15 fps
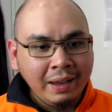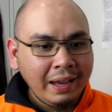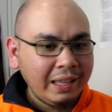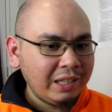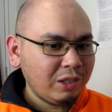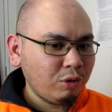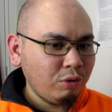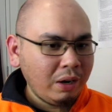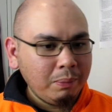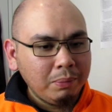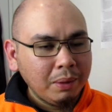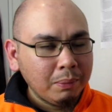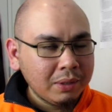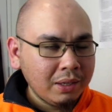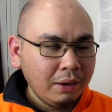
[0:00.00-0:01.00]
and scrape
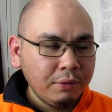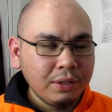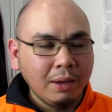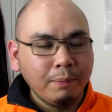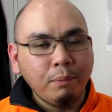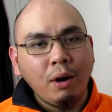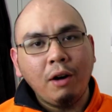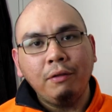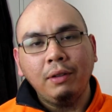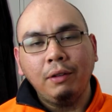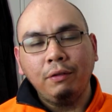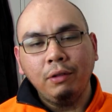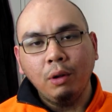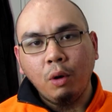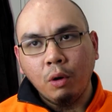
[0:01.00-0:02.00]
themselves up off the
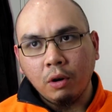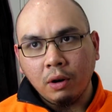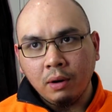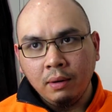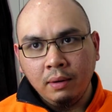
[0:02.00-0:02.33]
floor